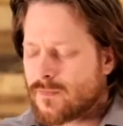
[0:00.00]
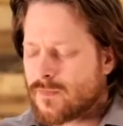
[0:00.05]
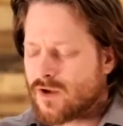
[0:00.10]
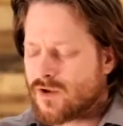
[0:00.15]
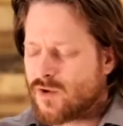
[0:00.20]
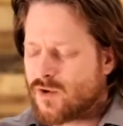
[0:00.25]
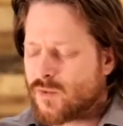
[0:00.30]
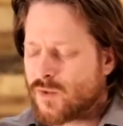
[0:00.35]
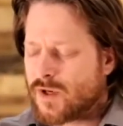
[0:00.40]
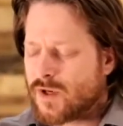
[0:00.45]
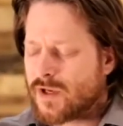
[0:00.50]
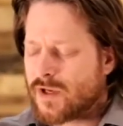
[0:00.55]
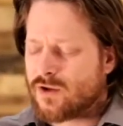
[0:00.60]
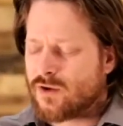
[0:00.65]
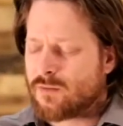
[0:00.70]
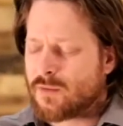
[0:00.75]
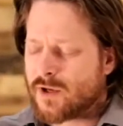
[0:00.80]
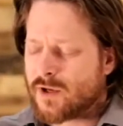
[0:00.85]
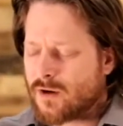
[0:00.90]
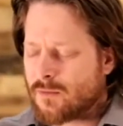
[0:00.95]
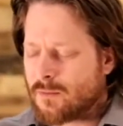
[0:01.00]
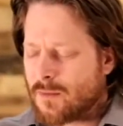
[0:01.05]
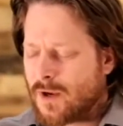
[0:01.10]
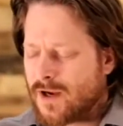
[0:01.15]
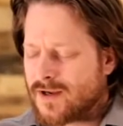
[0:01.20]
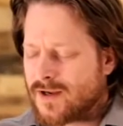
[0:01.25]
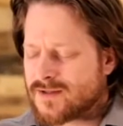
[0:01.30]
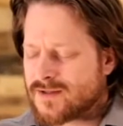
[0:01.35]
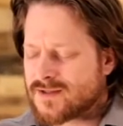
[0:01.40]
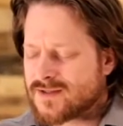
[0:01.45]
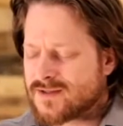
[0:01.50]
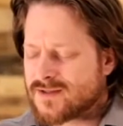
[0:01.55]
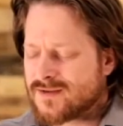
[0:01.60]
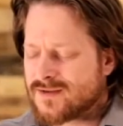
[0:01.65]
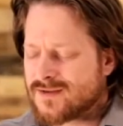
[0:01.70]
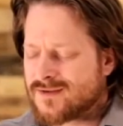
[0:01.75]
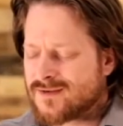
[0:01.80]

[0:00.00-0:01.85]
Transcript: you would illumine our minds,